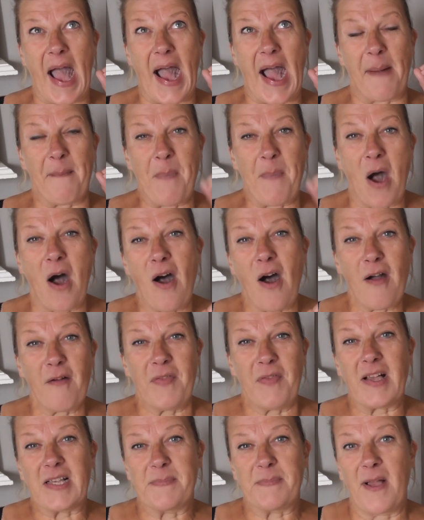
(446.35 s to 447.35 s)
And part
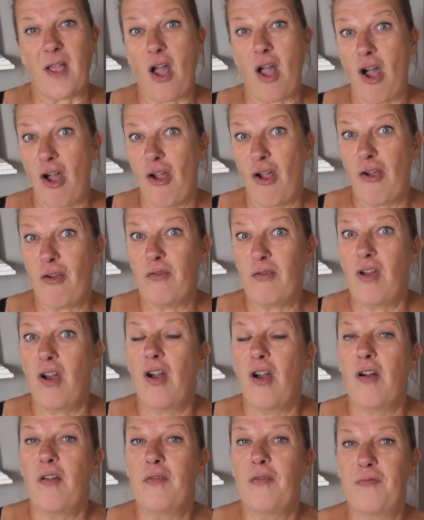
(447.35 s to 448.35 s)
of that is my own
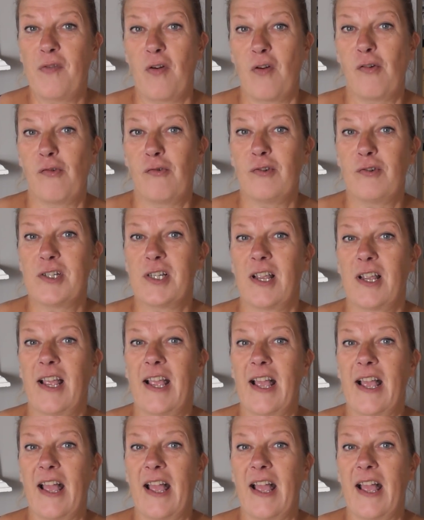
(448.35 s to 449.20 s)
fault.